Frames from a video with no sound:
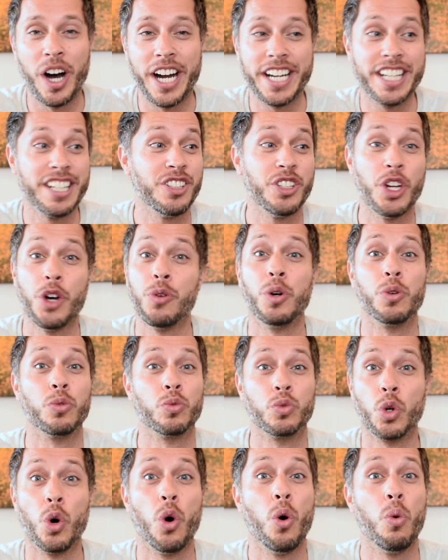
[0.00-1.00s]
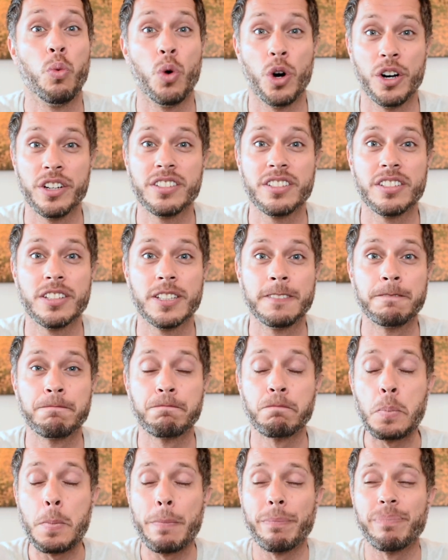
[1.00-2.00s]
I didn't know what RAW was.
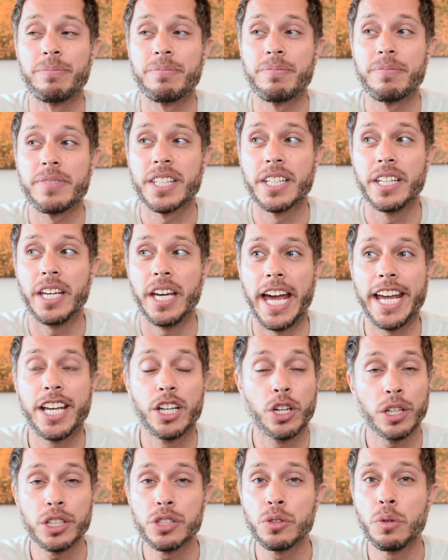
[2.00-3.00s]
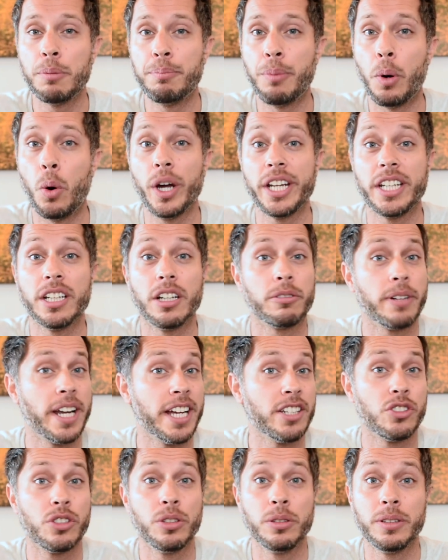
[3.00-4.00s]
It got to a point
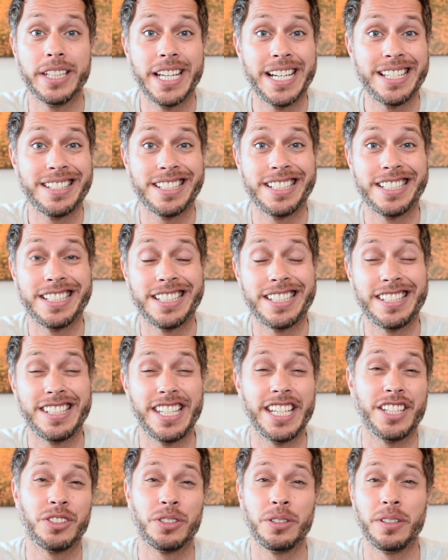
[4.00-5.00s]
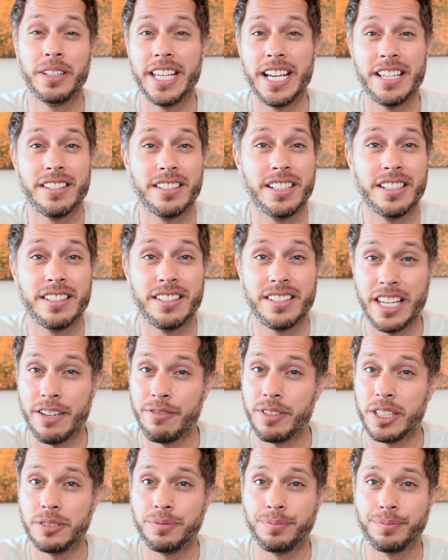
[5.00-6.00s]
around 2006,
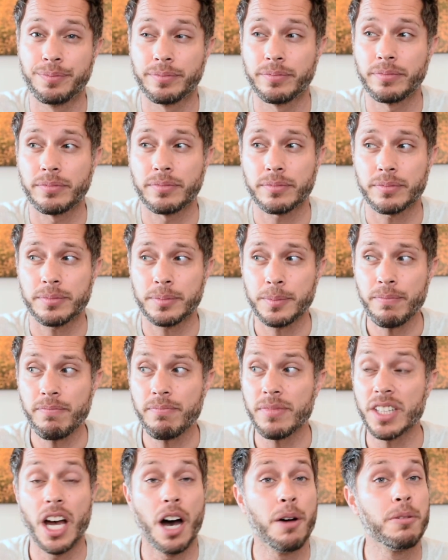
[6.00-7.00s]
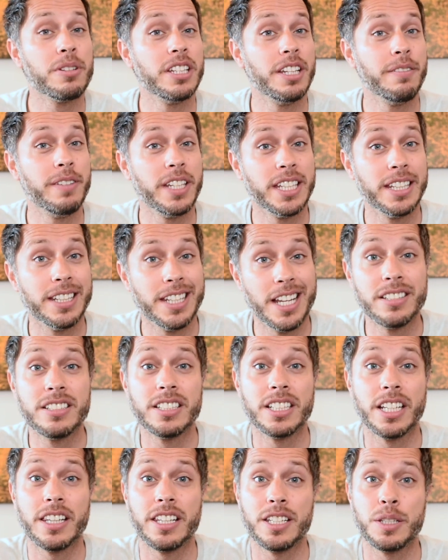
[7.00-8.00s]
2007. I was living in
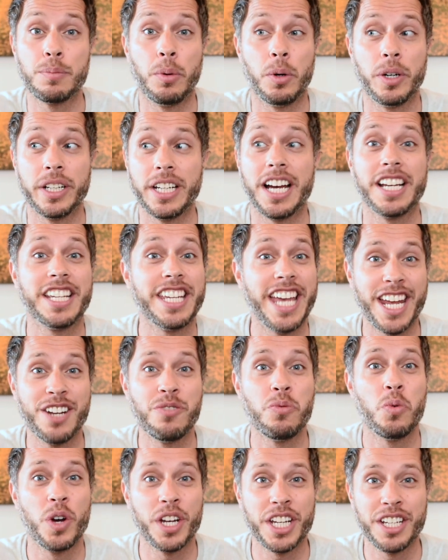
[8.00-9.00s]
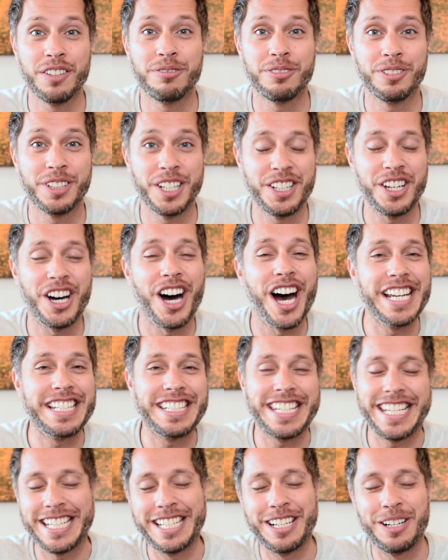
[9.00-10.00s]
London at this point, again, working for another
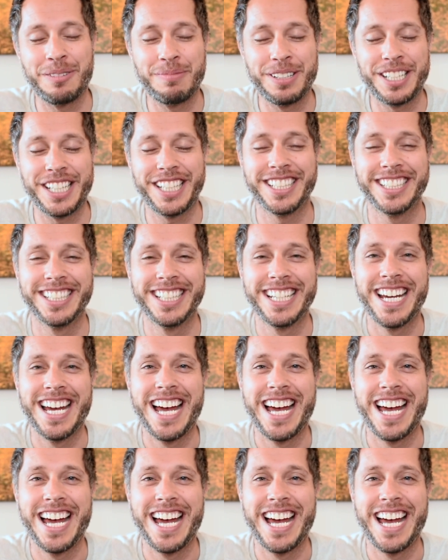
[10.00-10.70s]
IT company.